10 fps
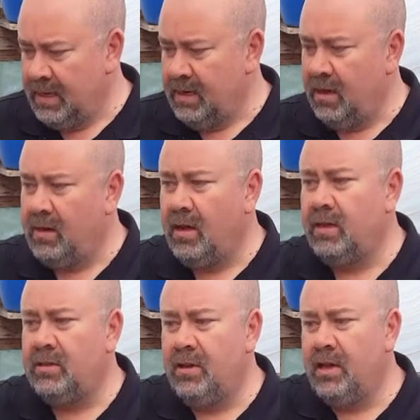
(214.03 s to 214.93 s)
Not all
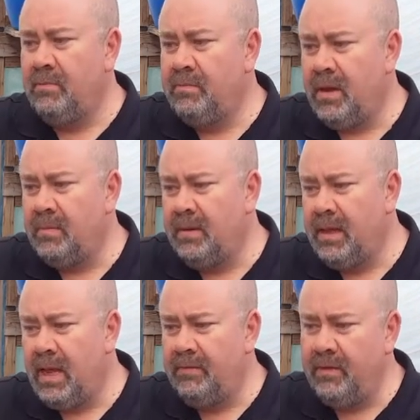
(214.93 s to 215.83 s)
the time,
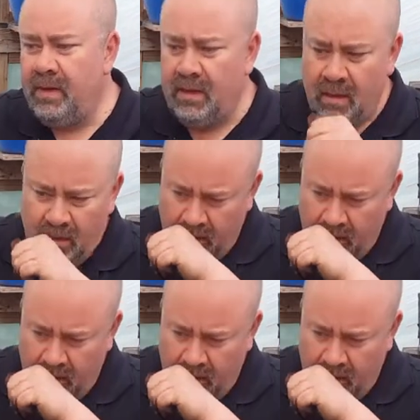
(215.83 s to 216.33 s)
probably every